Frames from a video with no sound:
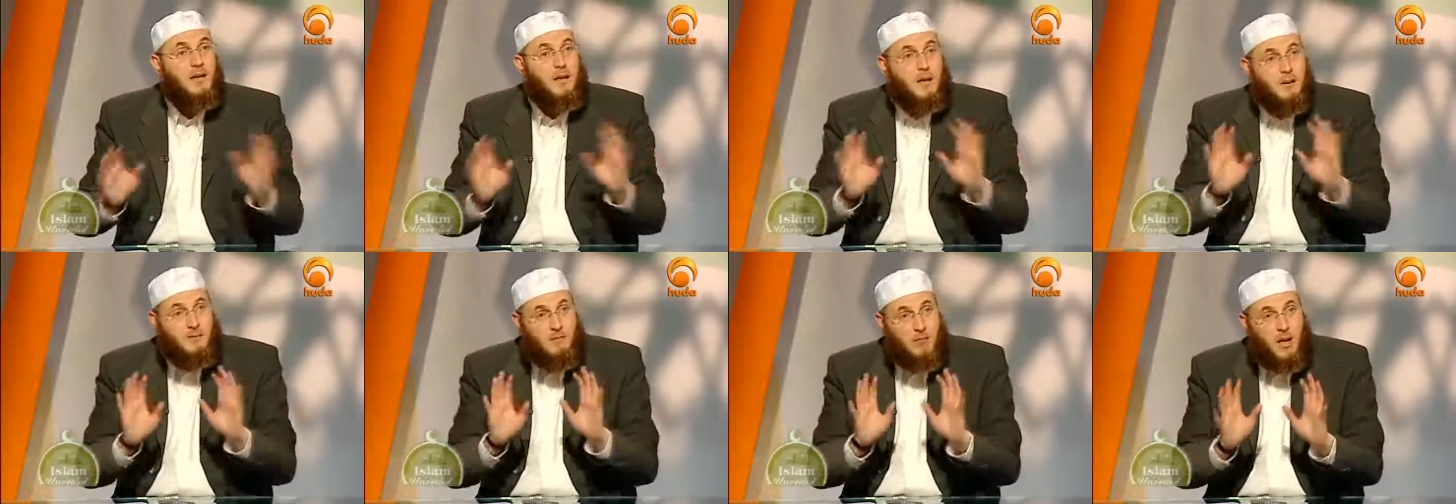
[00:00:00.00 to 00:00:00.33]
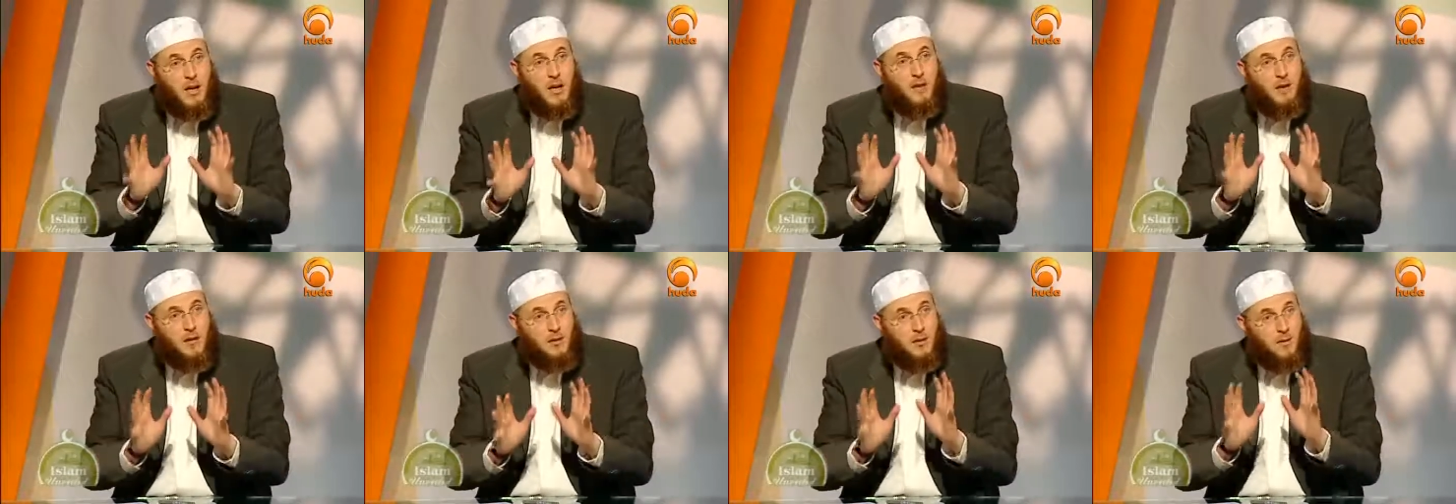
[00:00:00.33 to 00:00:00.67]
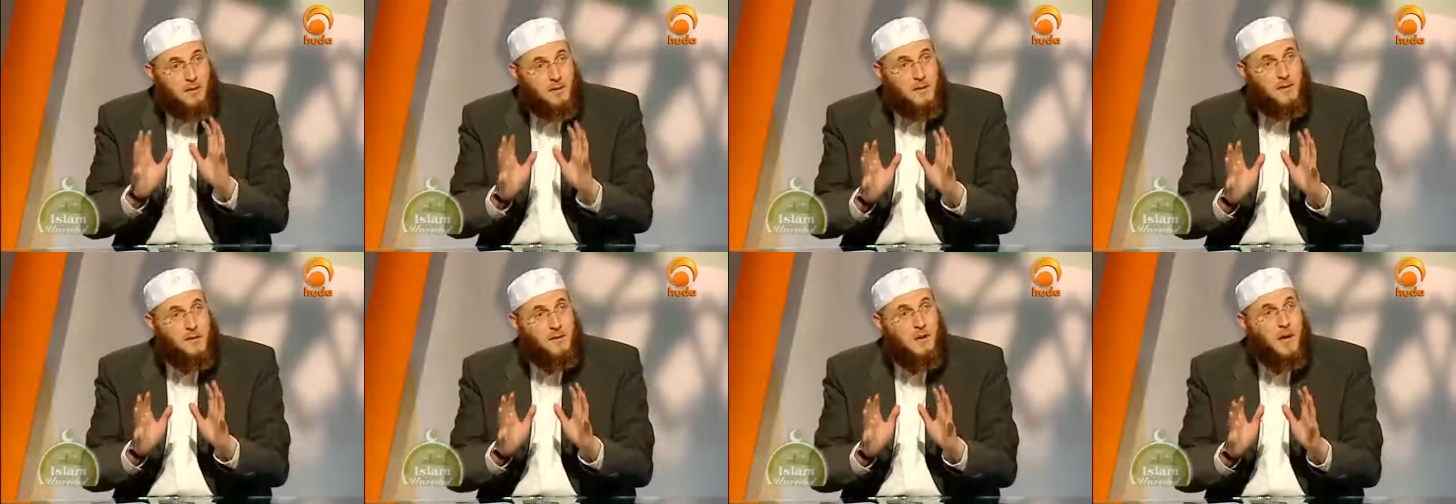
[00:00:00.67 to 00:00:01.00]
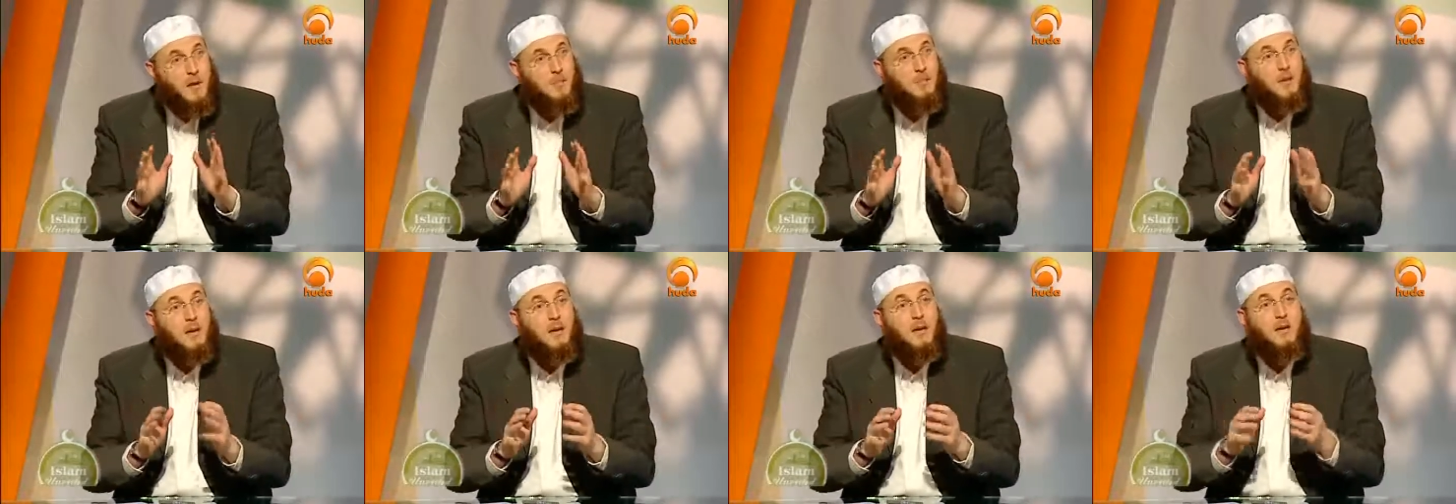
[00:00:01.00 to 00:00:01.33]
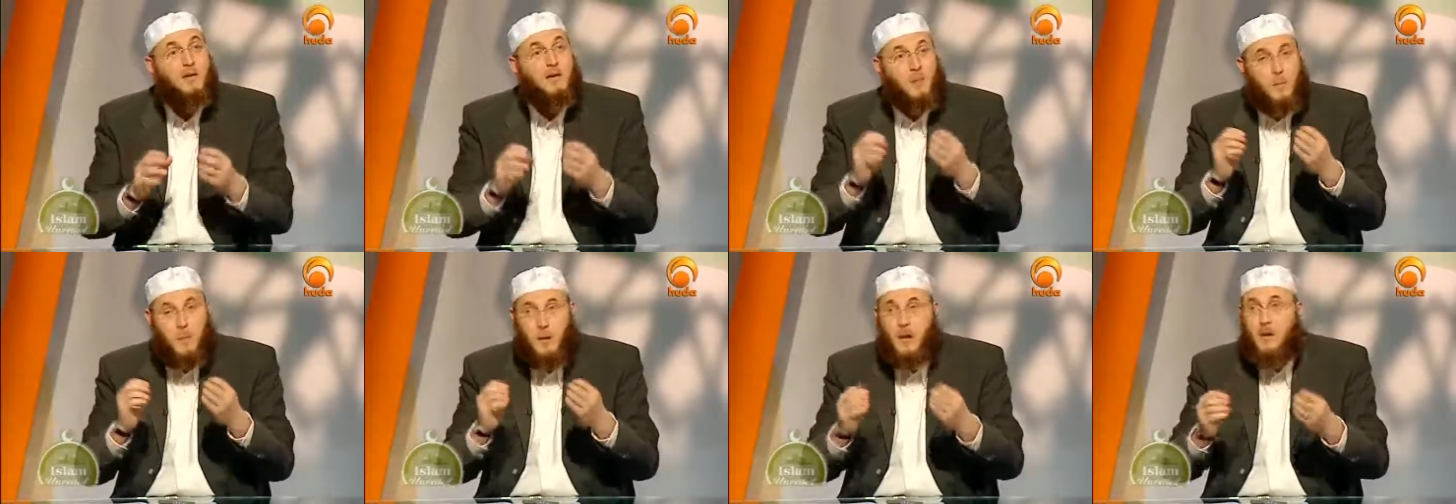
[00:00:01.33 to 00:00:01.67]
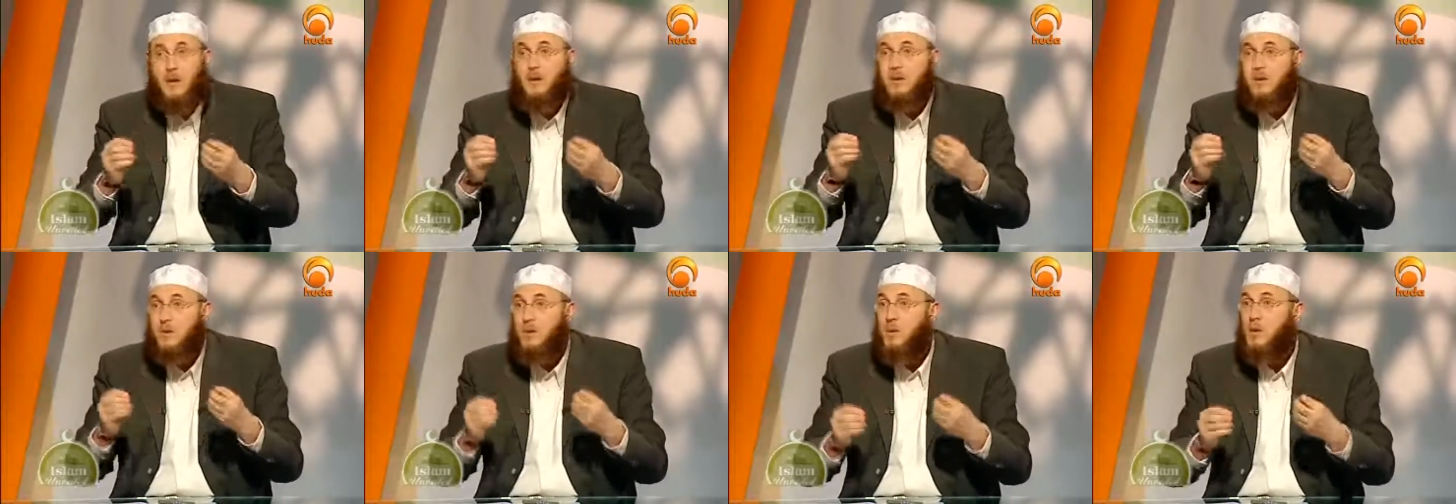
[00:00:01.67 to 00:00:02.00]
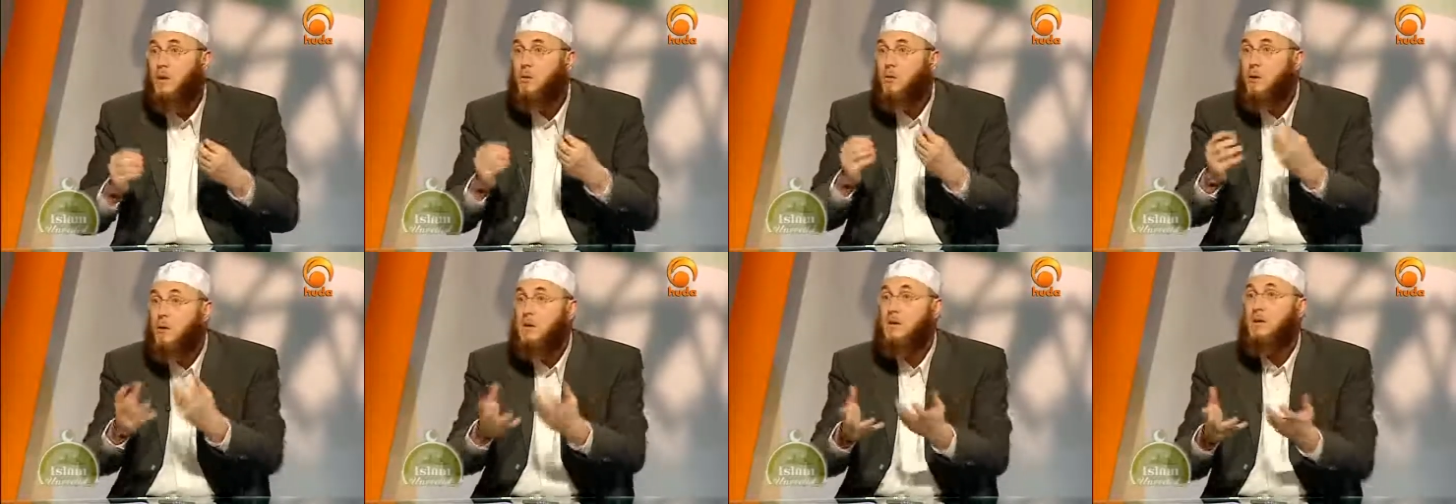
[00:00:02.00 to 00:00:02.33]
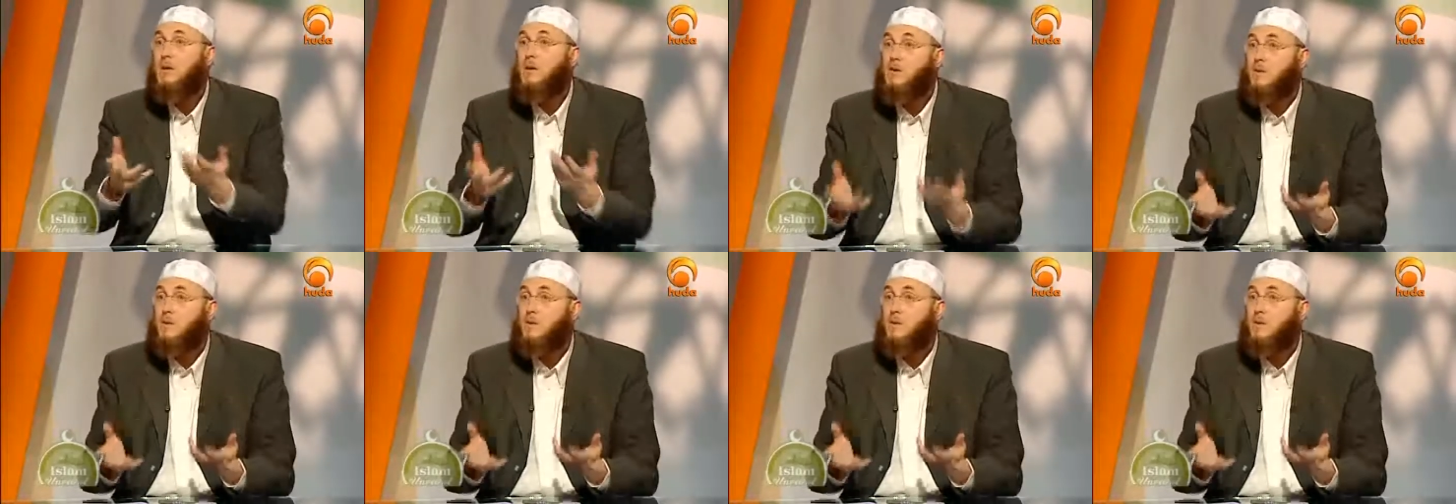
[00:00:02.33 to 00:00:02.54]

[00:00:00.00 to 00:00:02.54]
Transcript: The greeting of Islam is, peace be with